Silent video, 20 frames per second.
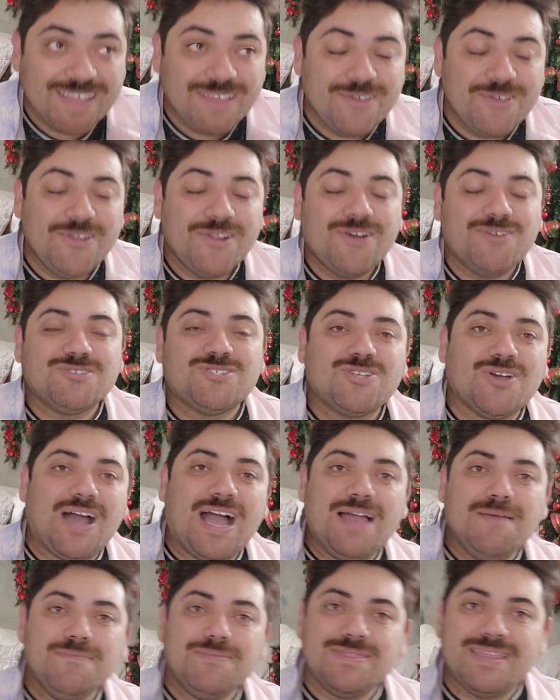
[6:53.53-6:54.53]
You know, so
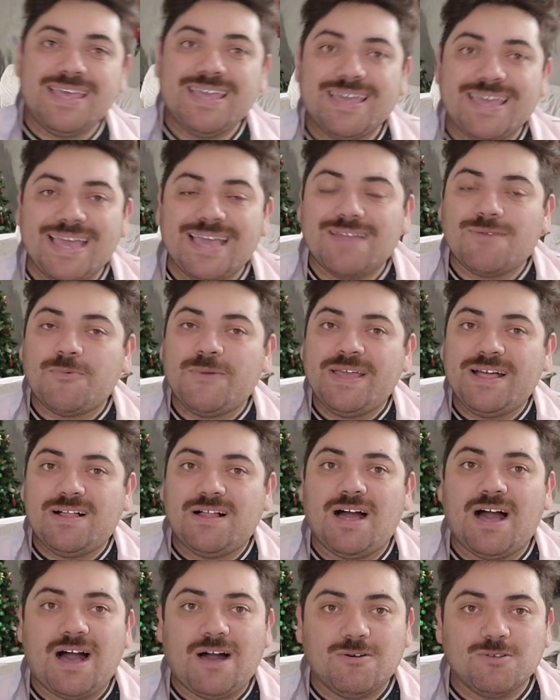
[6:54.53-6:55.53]
I'm thinking
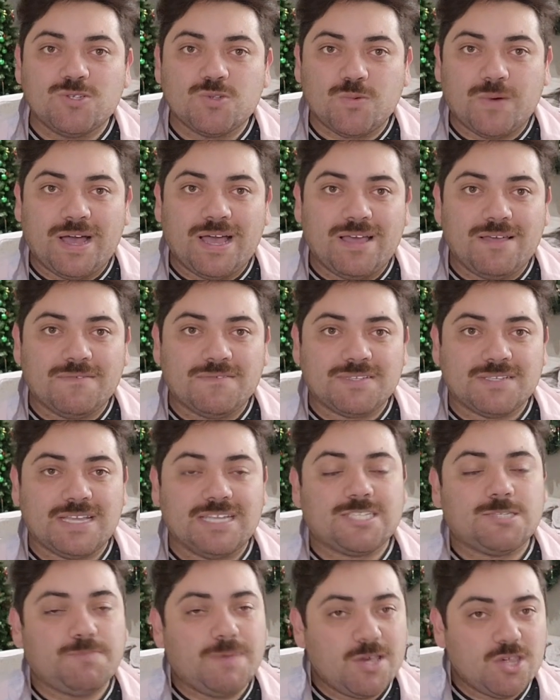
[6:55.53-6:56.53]
Real Housewives,
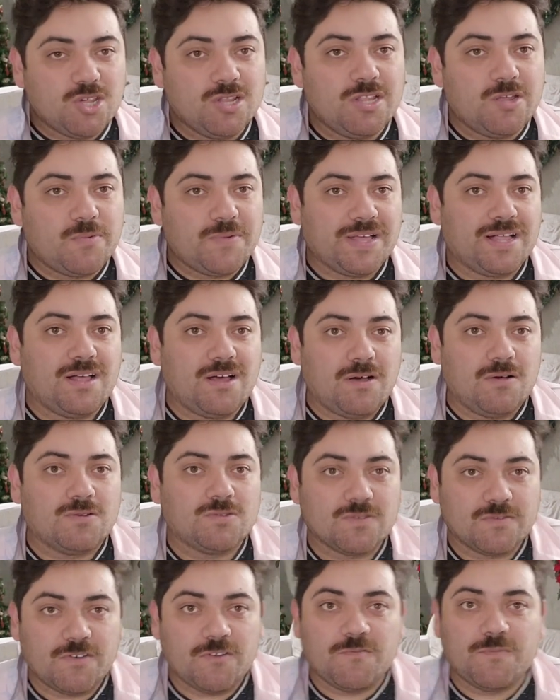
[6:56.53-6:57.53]
especially Real
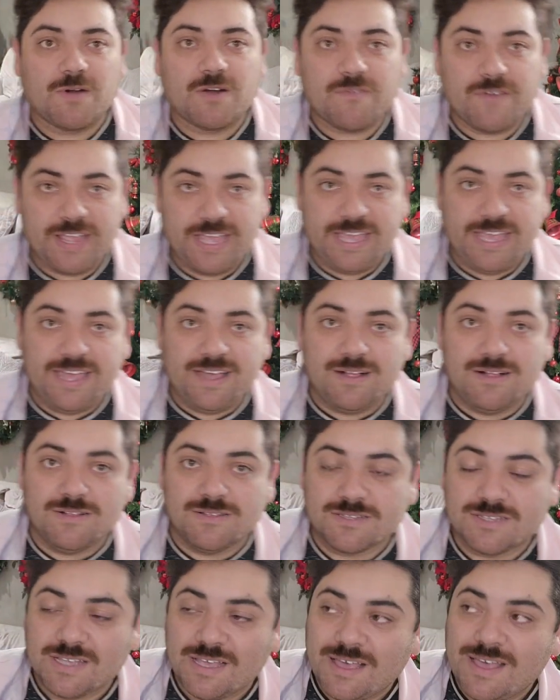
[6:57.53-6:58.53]
Housewives of Beverly
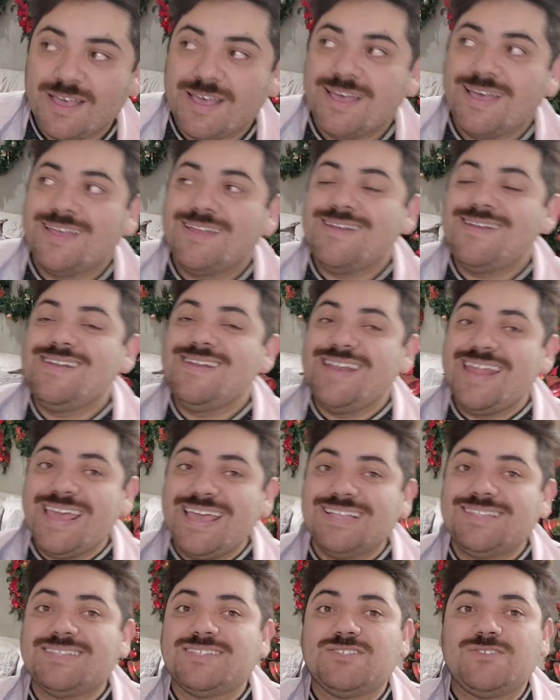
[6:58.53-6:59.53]
Hills,
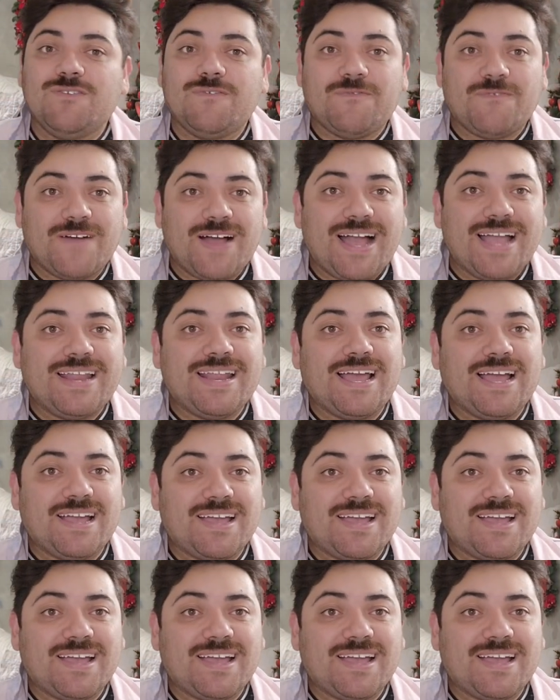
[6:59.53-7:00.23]
needs to find a